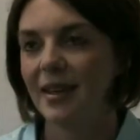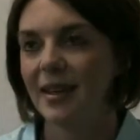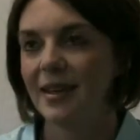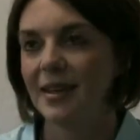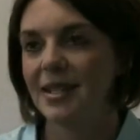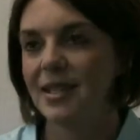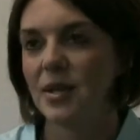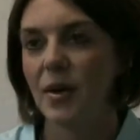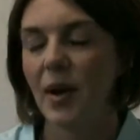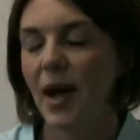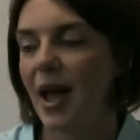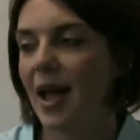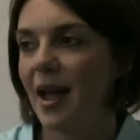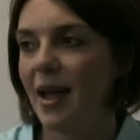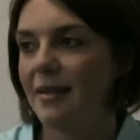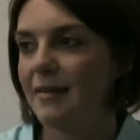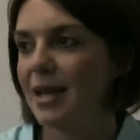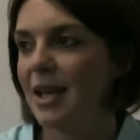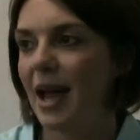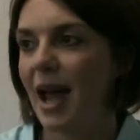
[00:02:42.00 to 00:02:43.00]
So,
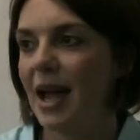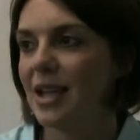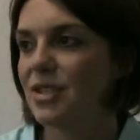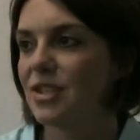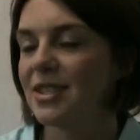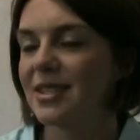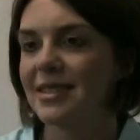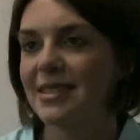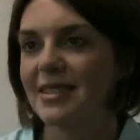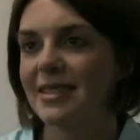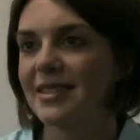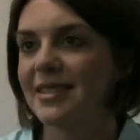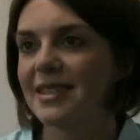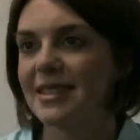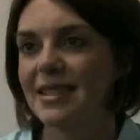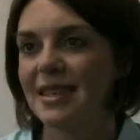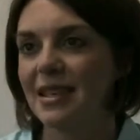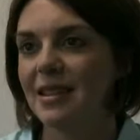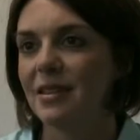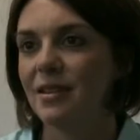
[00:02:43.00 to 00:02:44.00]
I just didn't
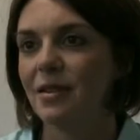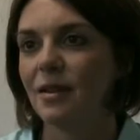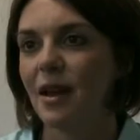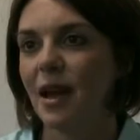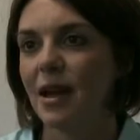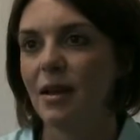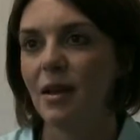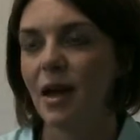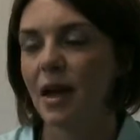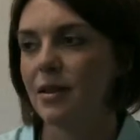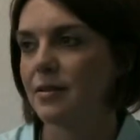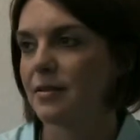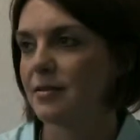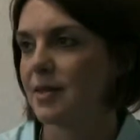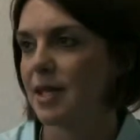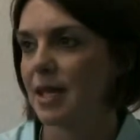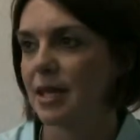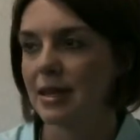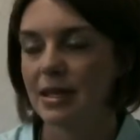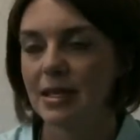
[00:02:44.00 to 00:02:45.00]
see I was
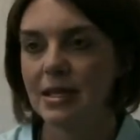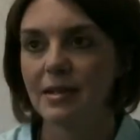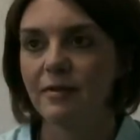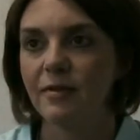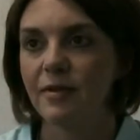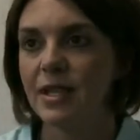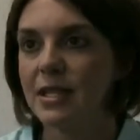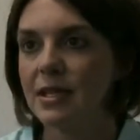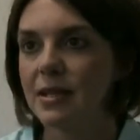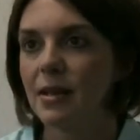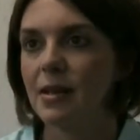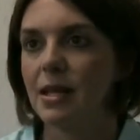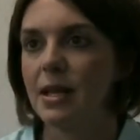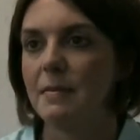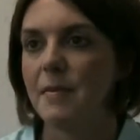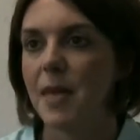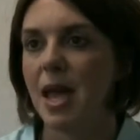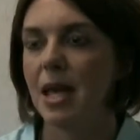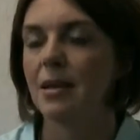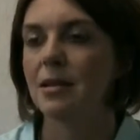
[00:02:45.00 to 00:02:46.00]
like, this fiscally
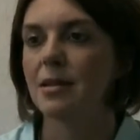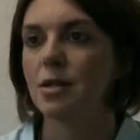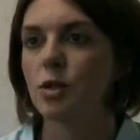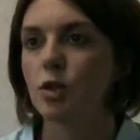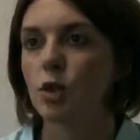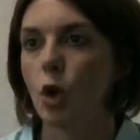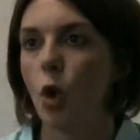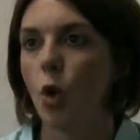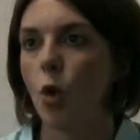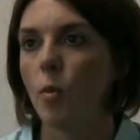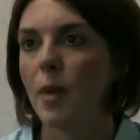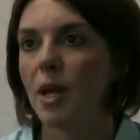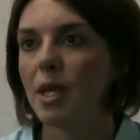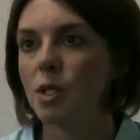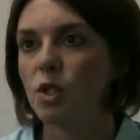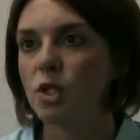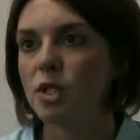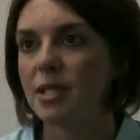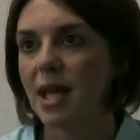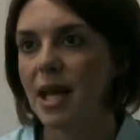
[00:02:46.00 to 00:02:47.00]
makes so
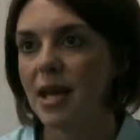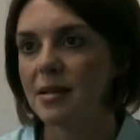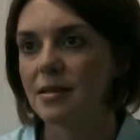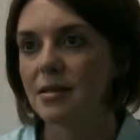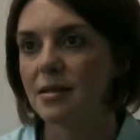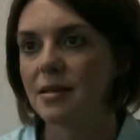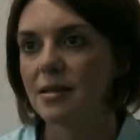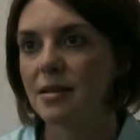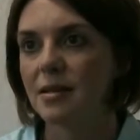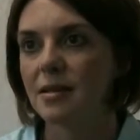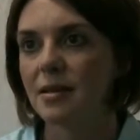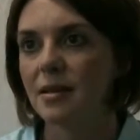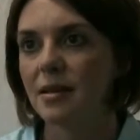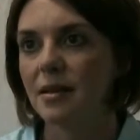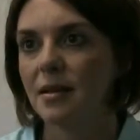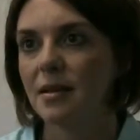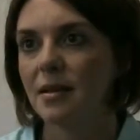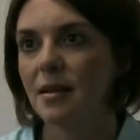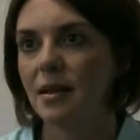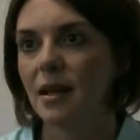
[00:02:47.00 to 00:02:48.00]
much sense.
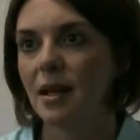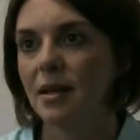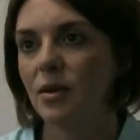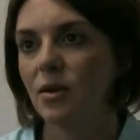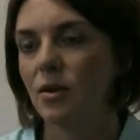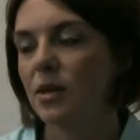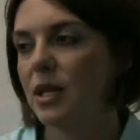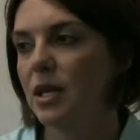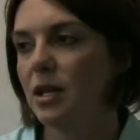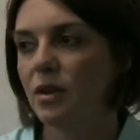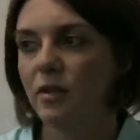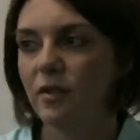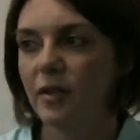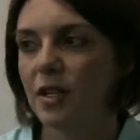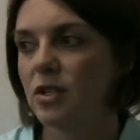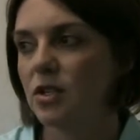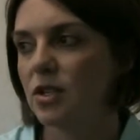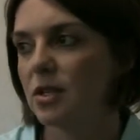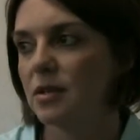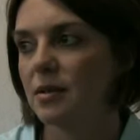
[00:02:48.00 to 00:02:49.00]
And early
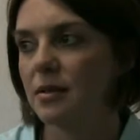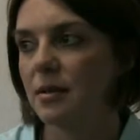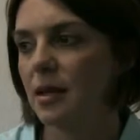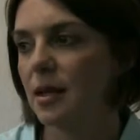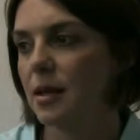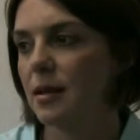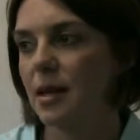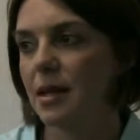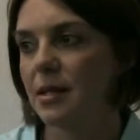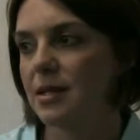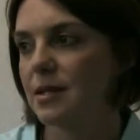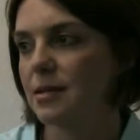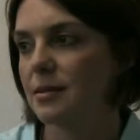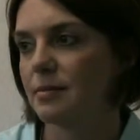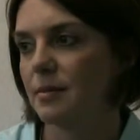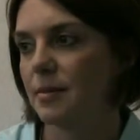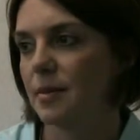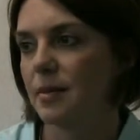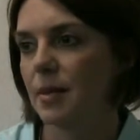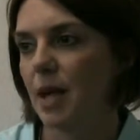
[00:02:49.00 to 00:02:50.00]
intervention, that's
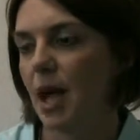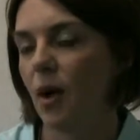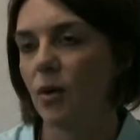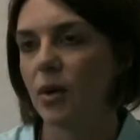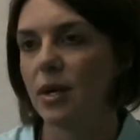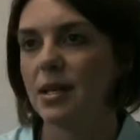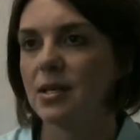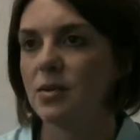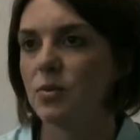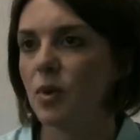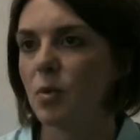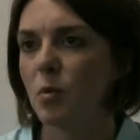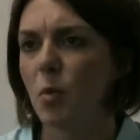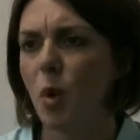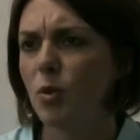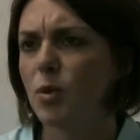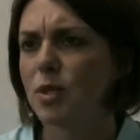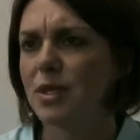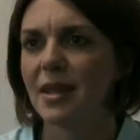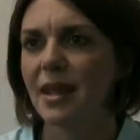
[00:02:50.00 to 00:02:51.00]
how it is with
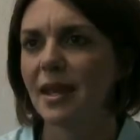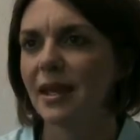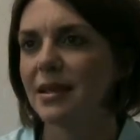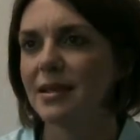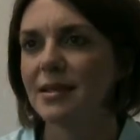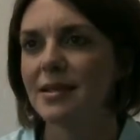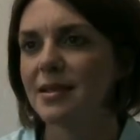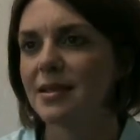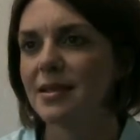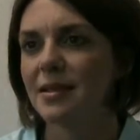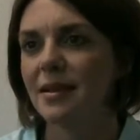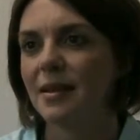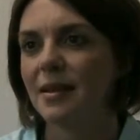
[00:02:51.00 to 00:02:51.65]
most things.